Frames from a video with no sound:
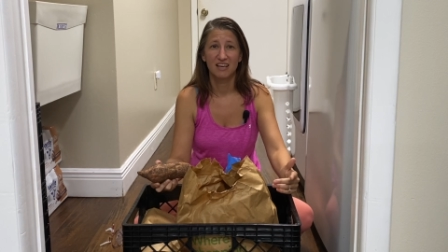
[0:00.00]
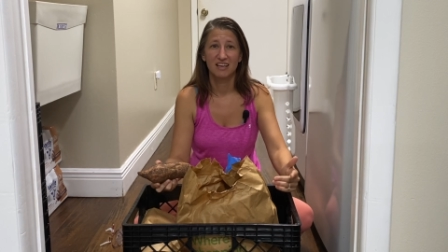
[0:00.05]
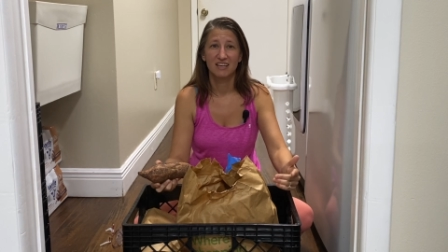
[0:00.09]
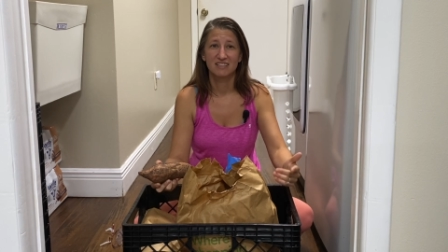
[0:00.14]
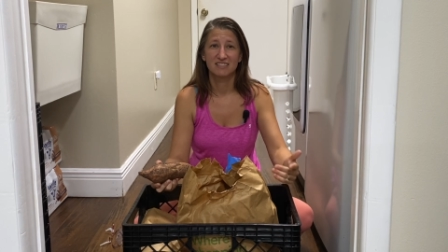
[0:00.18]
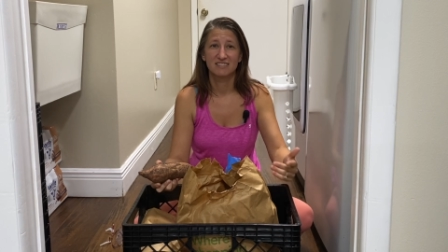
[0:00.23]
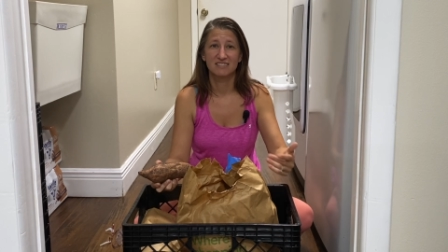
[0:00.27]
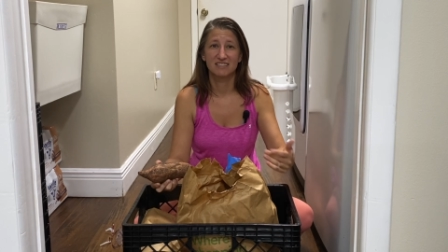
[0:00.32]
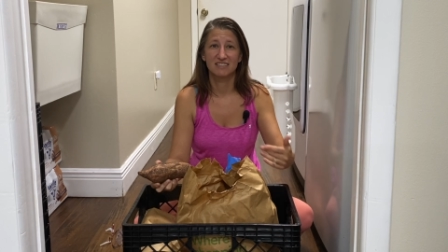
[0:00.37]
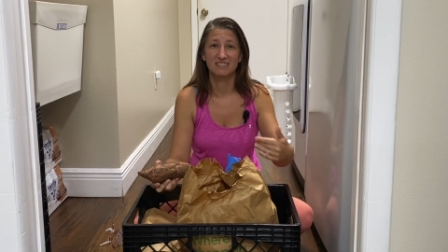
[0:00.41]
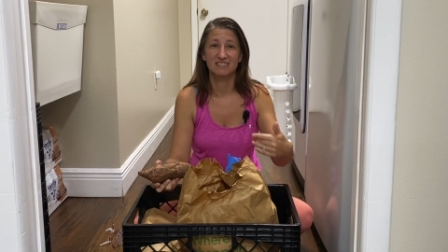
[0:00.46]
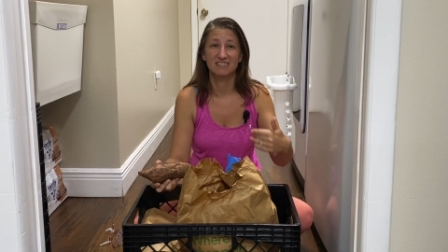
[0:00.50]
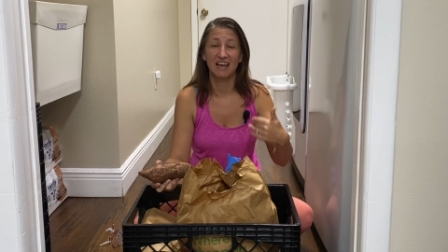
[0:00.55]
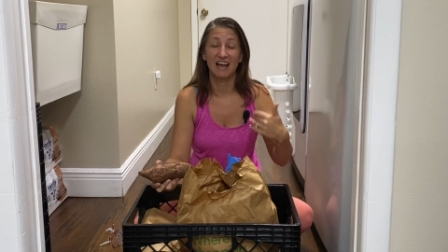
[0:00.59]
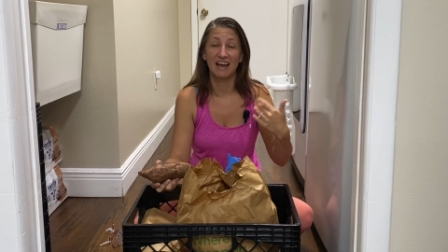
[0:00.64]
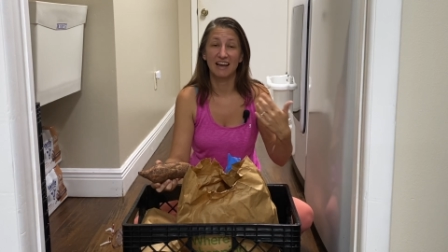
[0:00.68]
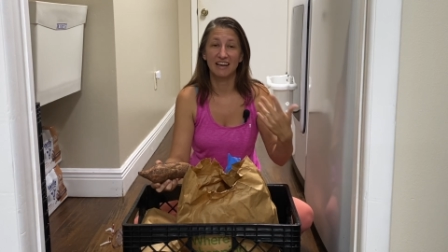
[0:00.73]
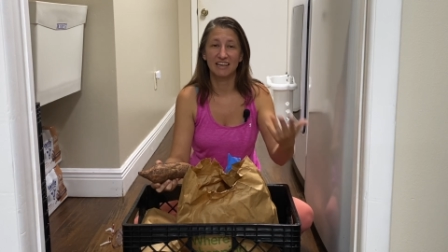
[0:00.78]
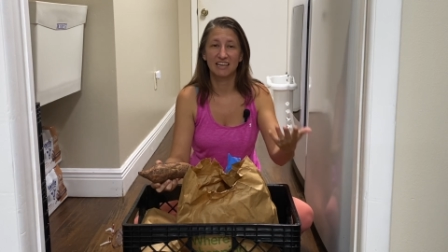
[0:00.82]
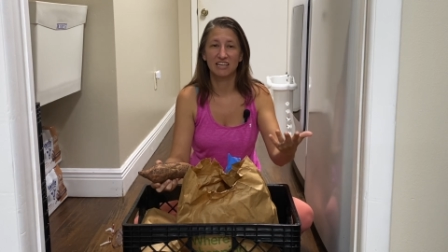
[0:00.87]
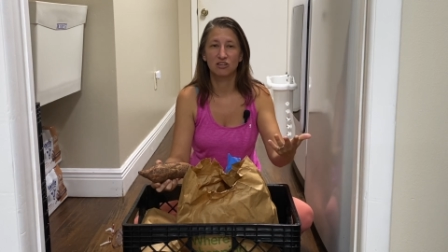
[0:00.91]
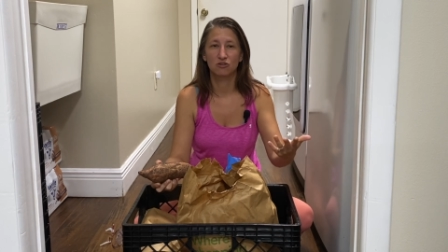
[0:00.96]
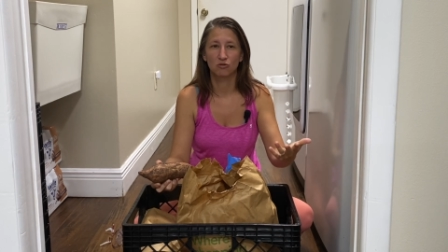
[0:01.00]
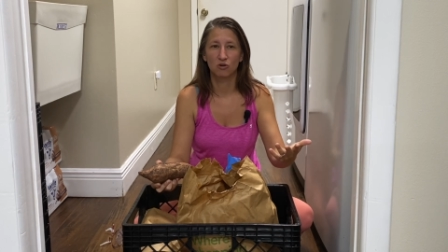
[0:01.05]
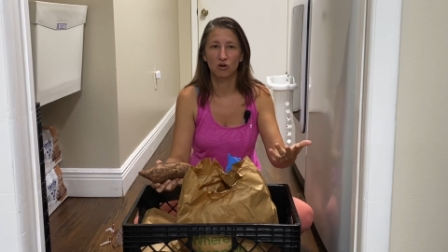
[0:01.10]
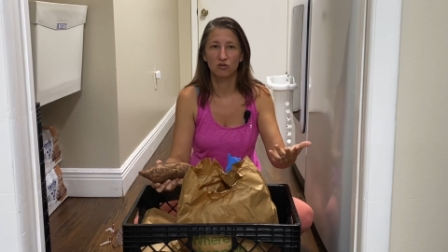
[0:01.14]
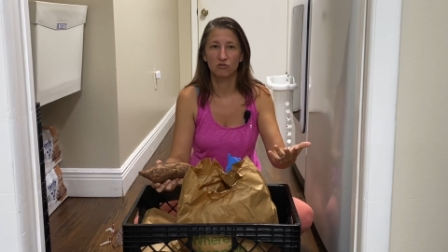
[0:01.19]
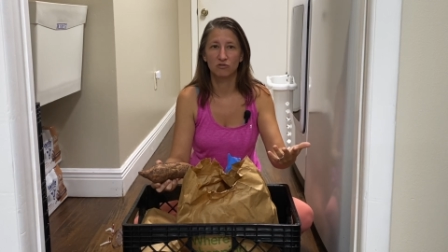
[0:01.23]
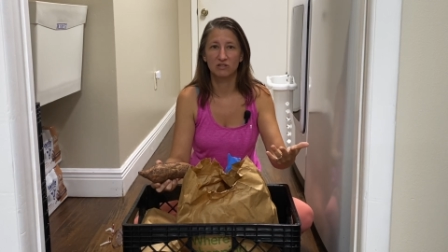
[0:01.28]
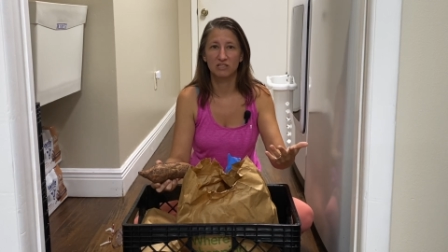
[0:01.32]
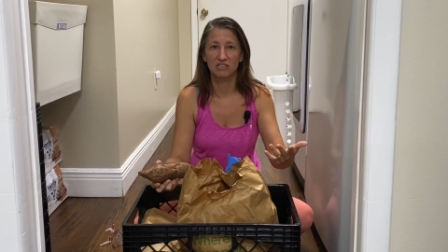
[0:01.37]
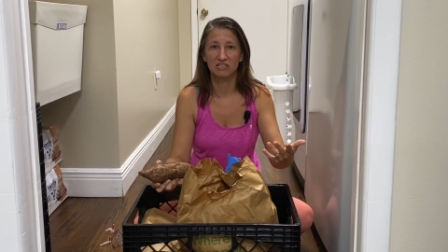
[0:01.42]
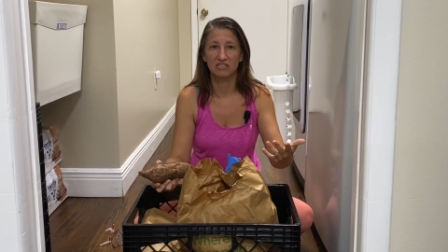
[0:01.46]
since I can grow
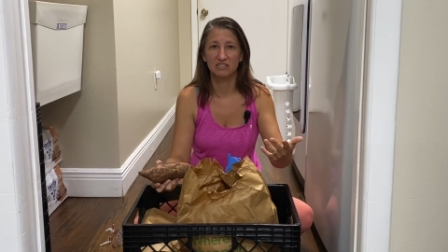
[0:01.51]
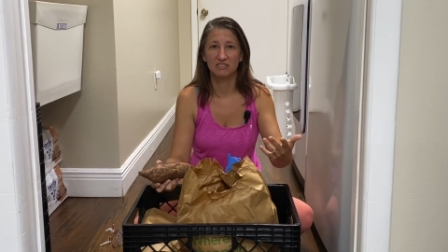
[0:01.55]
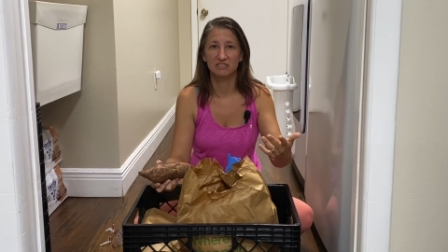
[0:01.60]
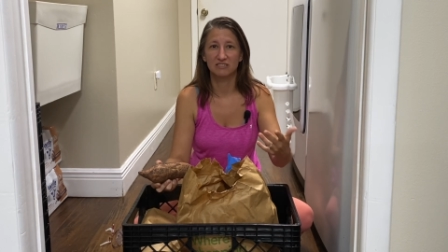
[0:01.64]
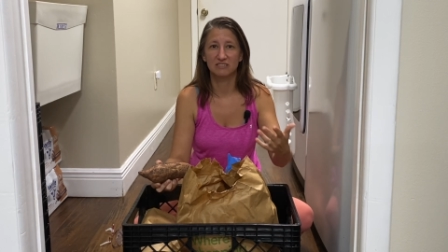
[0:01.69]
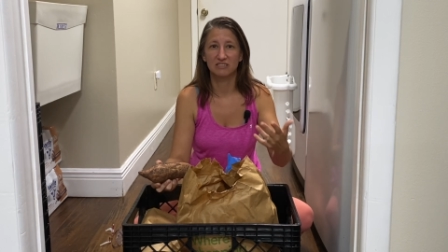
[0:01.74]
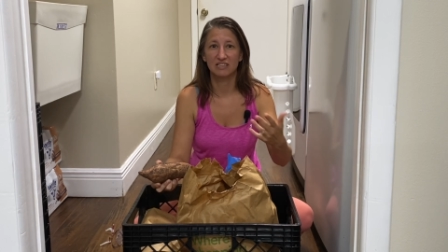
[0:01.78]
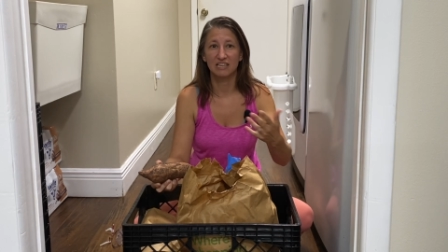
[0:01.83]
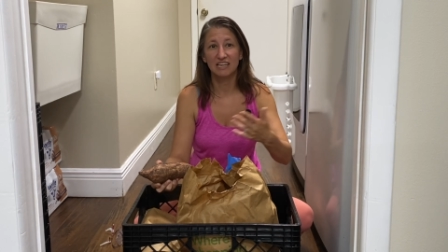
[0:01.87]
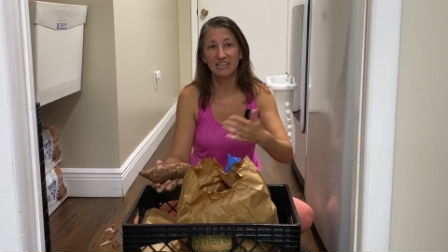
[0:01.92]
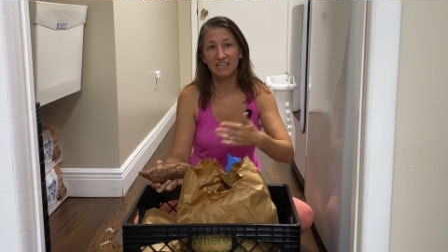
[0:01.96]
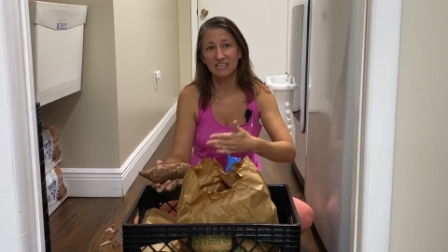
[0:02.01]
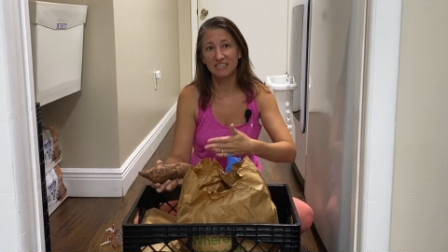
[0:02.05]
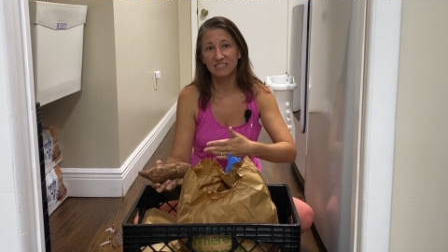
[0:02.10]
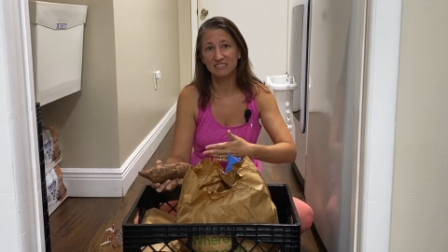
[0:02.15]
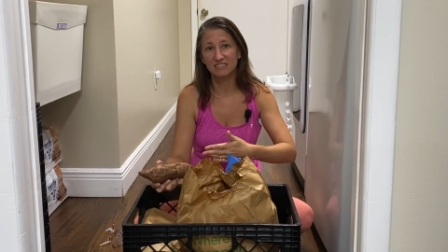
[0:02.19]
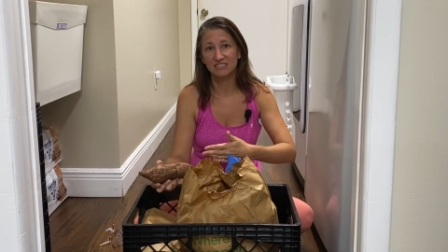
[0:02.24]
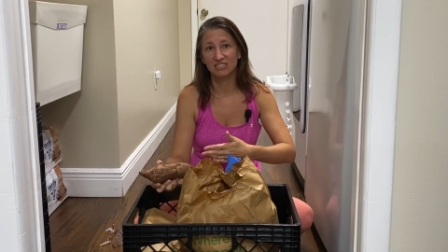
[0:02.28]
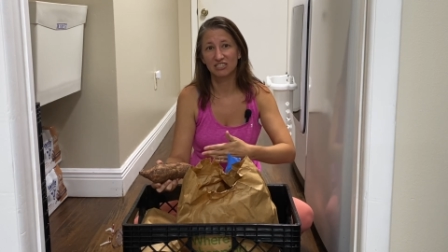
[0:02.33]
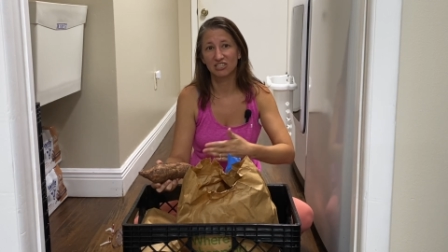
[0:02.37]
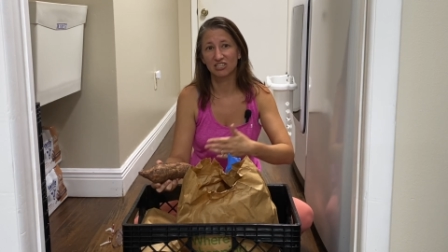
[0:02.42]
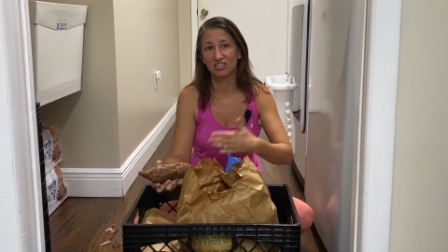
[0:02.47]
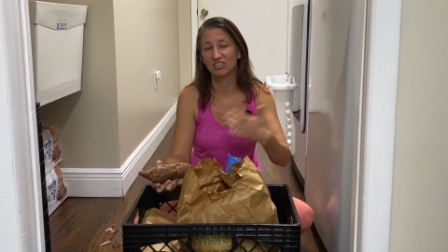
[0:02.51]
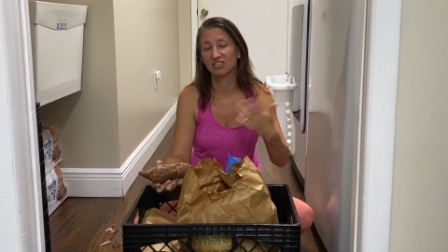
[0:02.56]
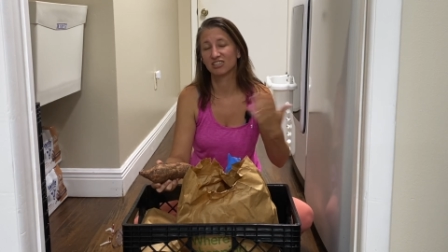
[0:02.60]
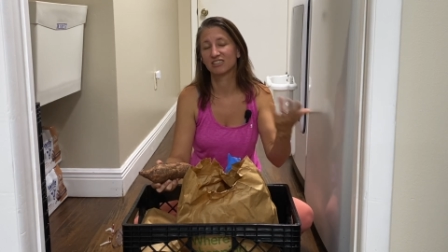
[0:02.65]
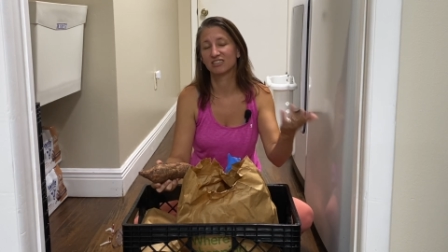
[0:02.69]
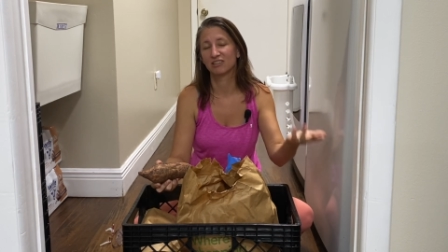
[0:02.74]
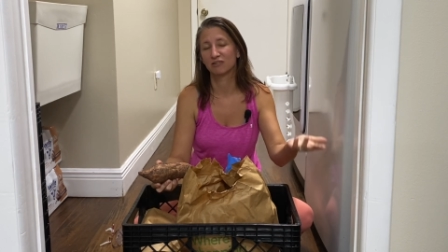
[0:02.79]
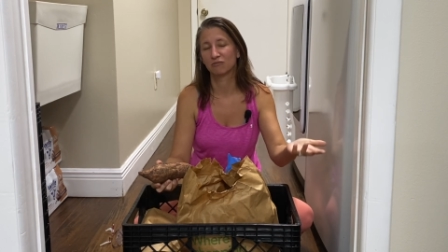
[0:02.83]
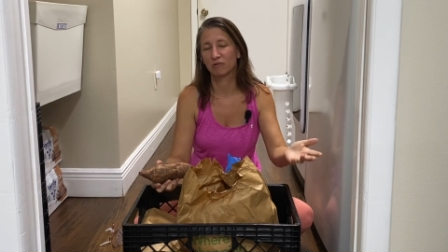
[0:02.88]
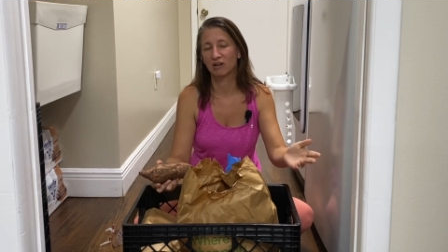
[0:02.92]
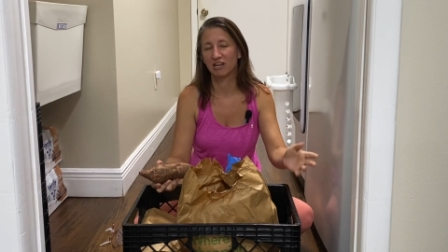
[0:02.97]
these easier
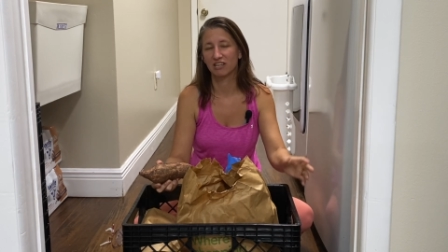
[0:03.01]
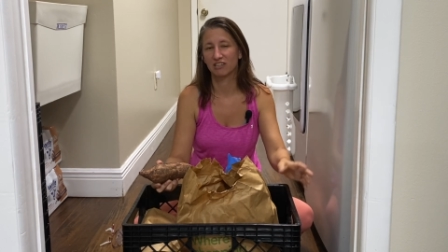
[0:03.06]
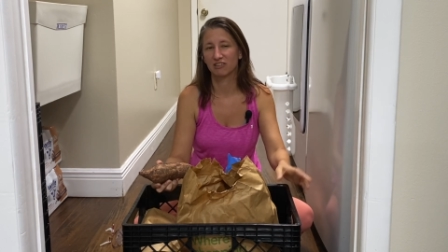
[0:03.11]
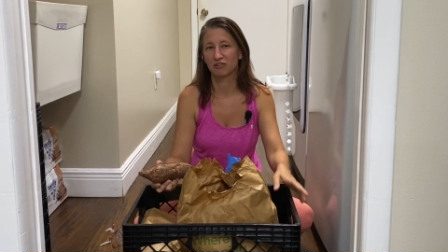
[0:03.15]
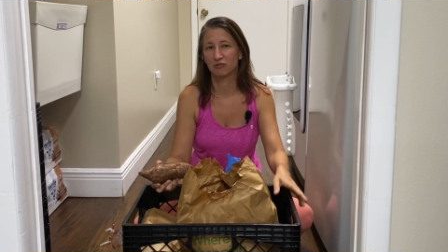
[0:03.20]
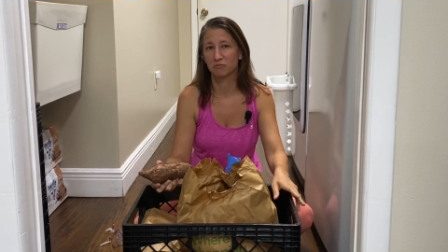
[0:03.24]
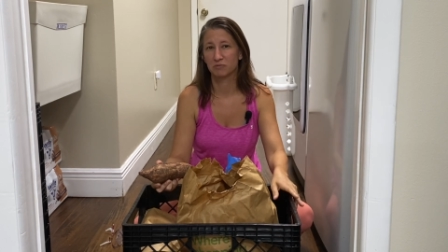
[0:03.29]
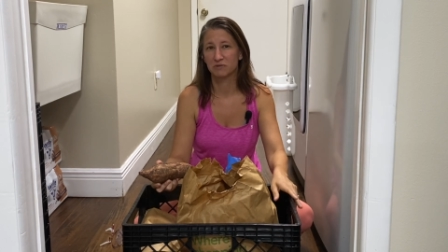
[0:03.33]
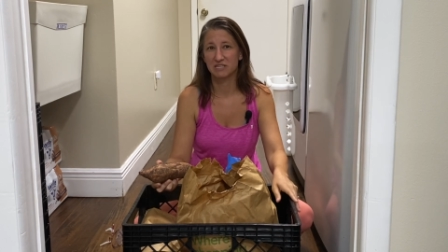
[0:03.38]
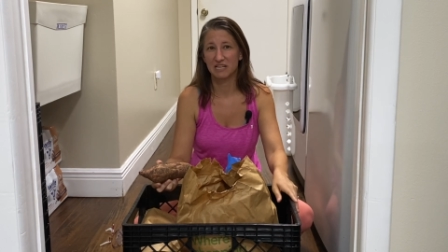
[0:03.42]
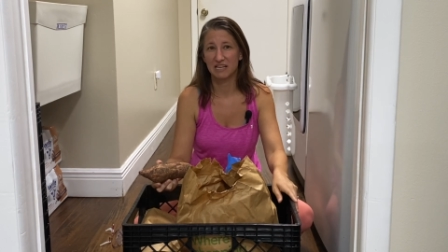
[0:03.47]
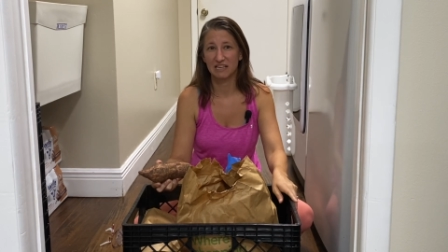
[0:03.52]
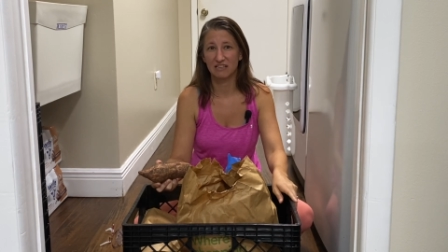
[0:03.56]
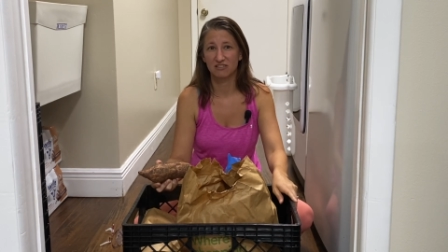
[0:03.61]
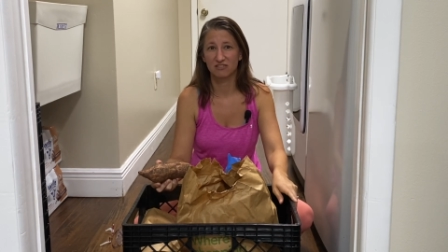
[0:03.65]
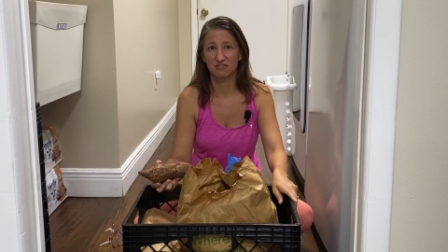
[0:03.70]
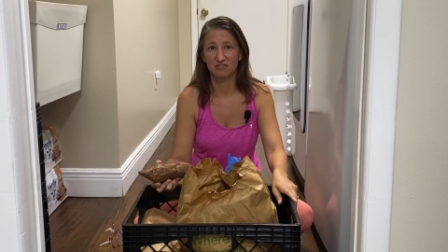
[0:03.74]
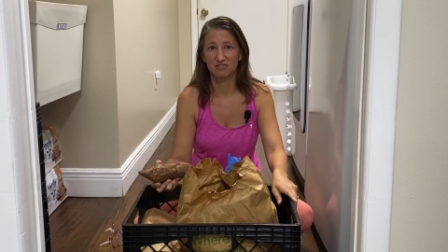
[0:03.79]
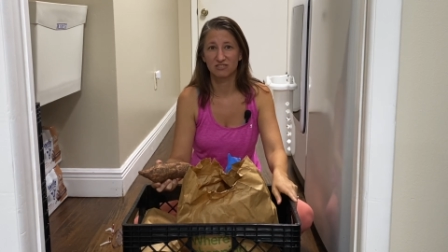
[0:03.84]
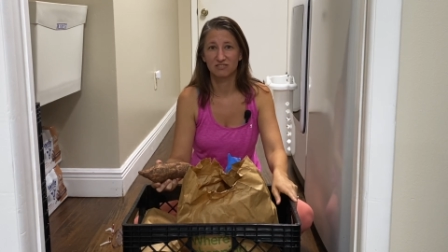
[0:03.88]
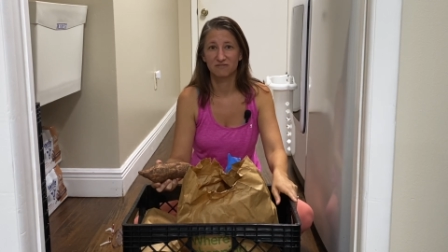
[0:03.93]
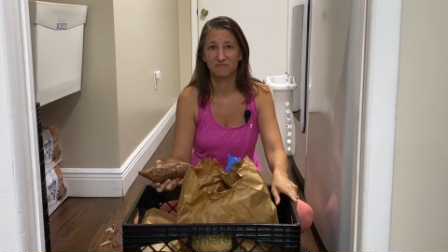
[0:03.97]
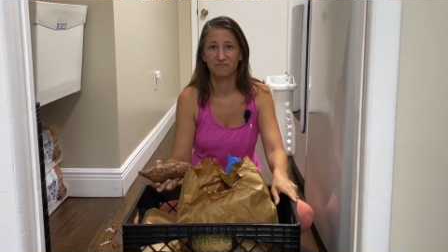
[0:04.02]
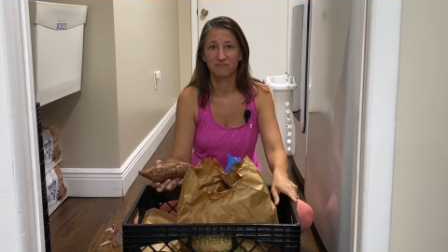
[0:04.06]
than regular potatoes.